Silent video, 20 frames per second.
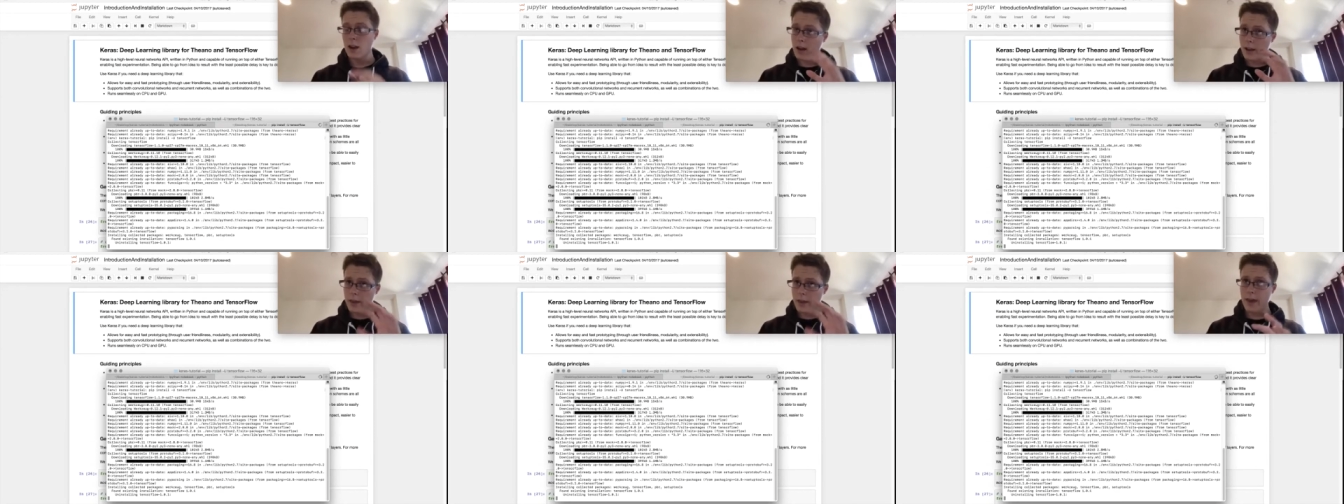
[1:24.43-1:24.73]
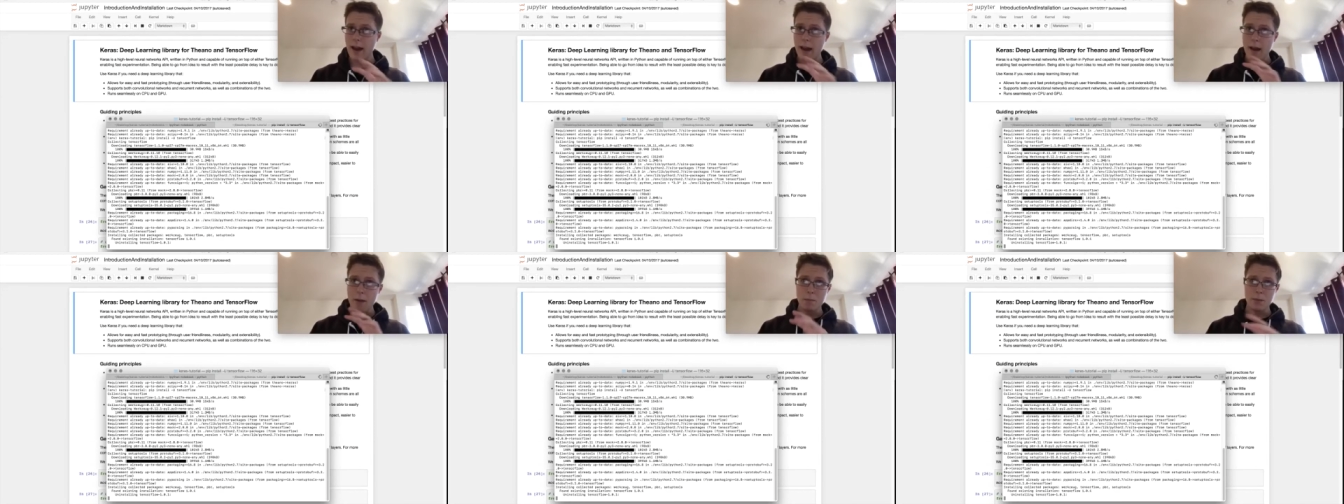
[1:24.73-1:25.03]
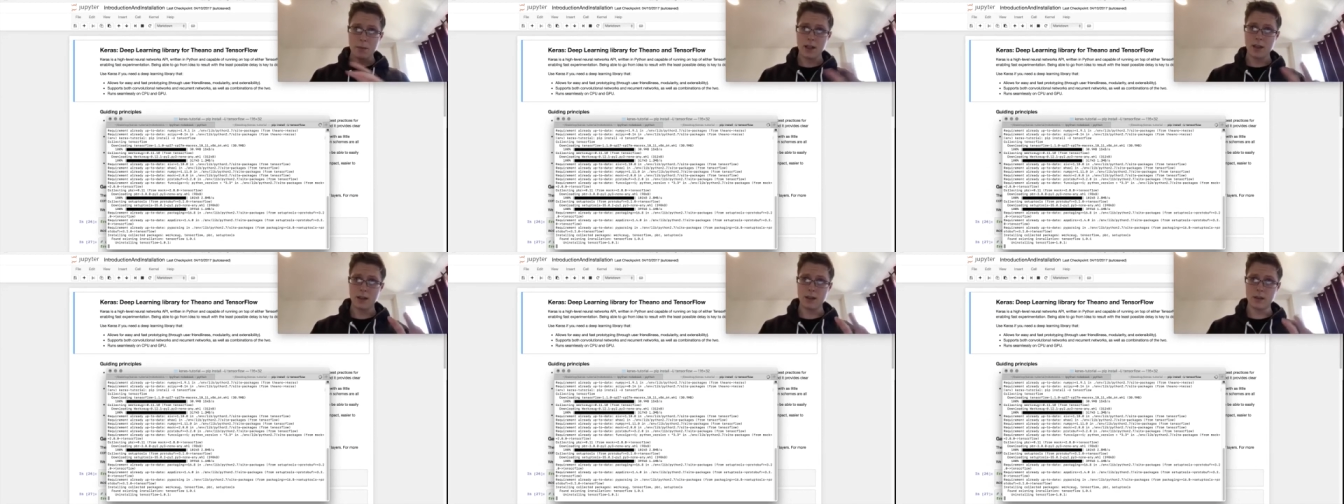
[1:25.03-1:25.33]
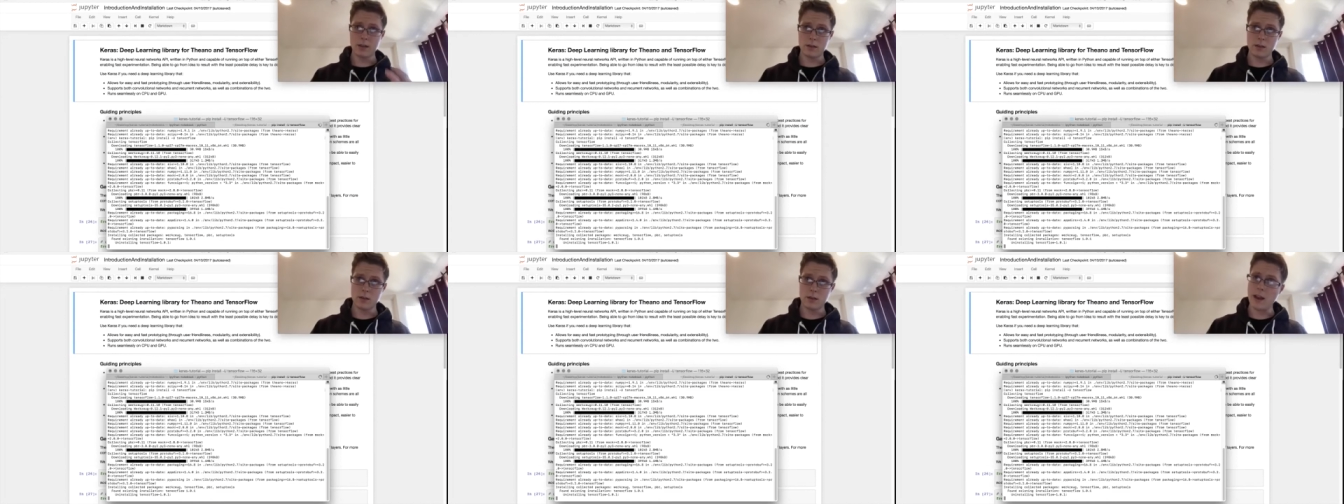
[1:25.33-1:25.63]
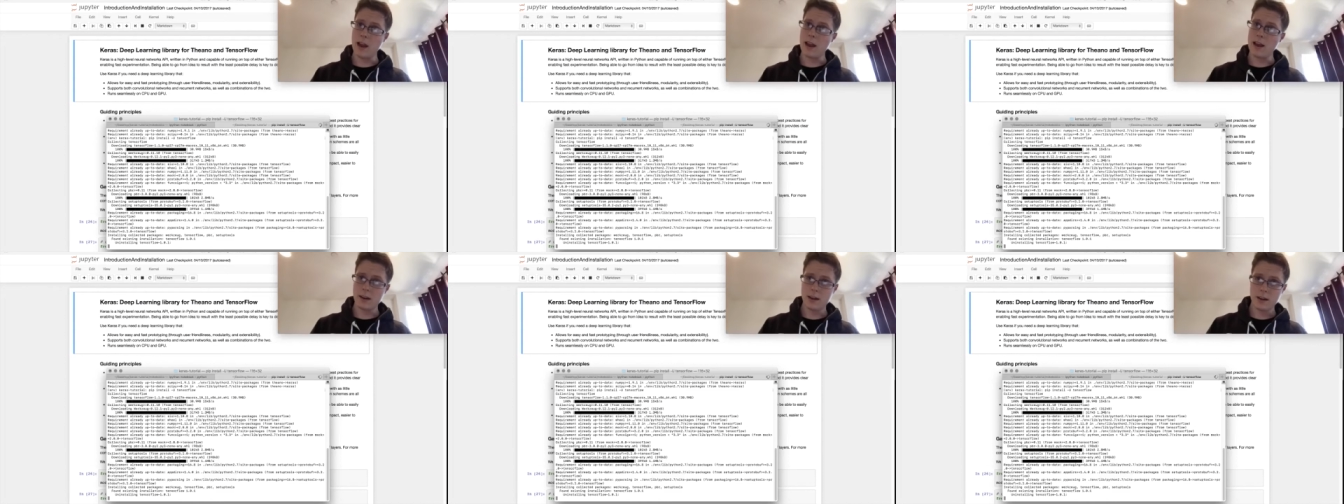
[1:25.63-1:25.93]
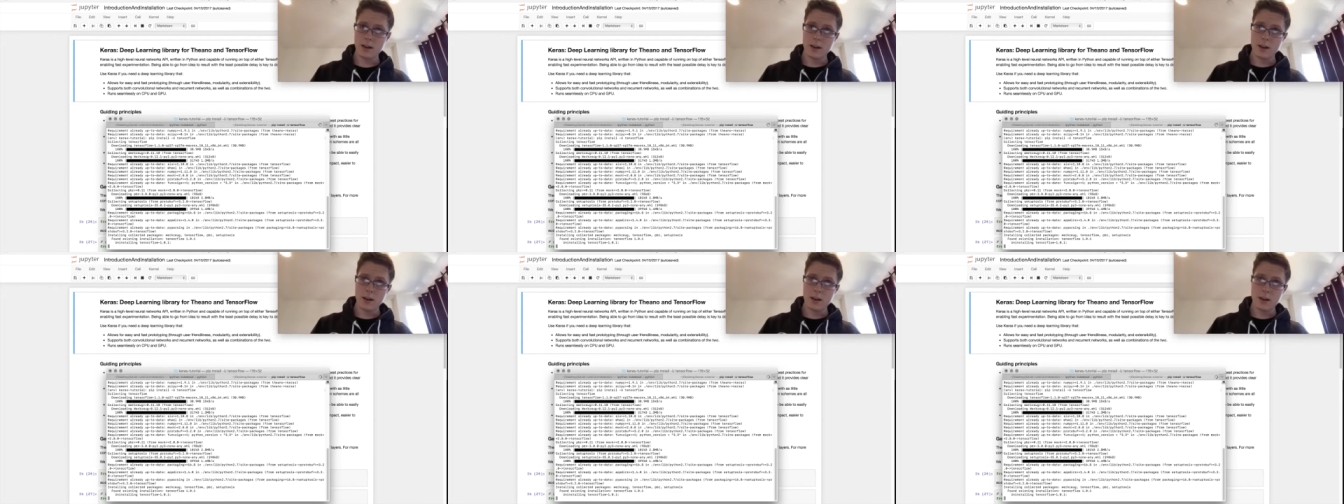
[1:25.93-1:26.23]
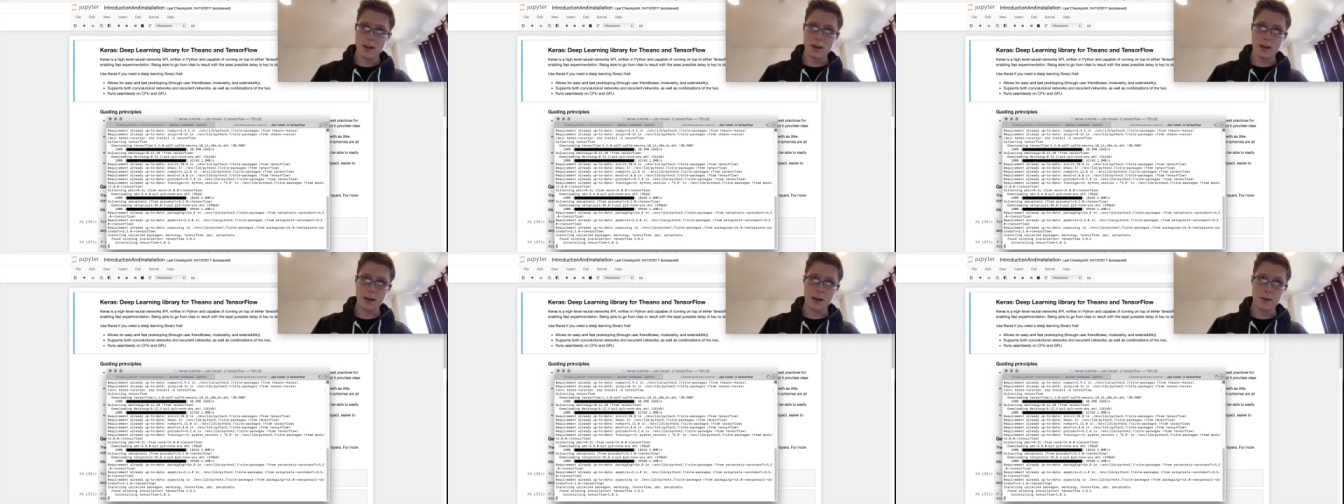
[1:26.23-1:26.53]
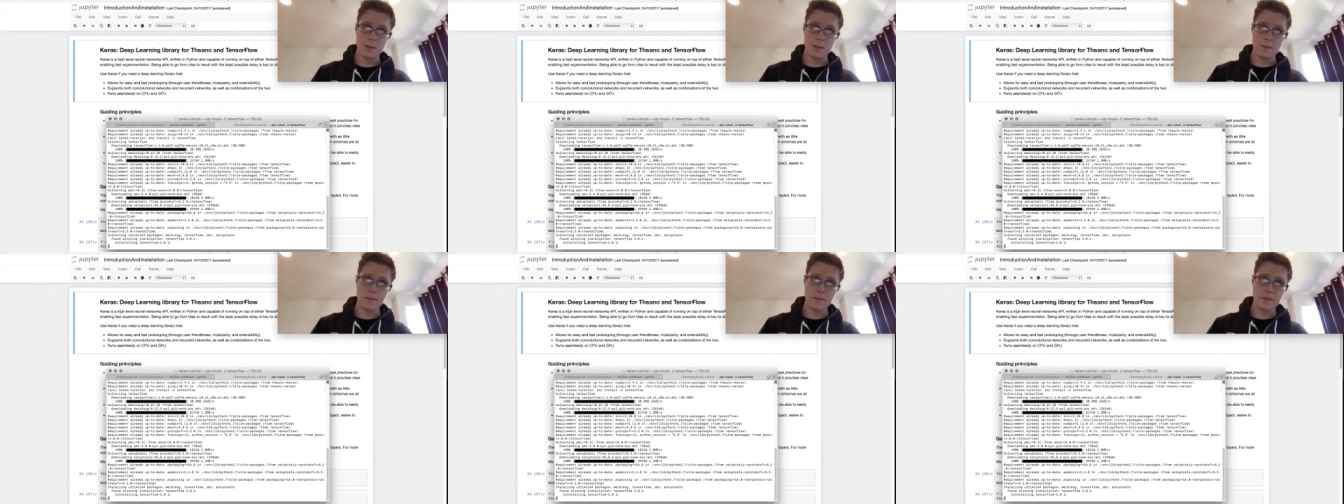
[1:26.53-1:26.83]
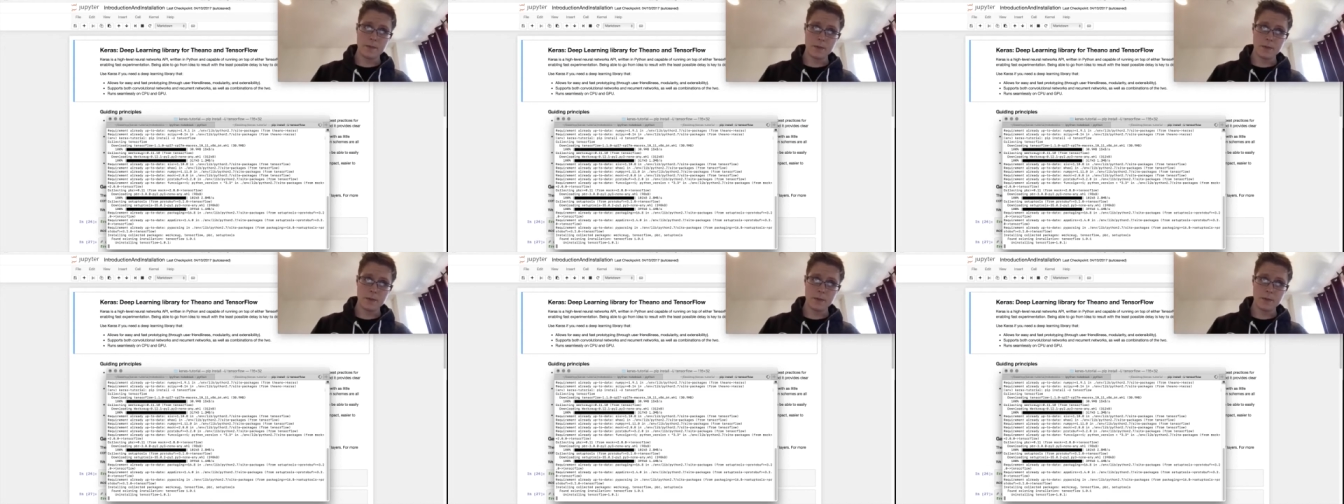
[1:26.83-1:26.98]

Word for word: That being said, um,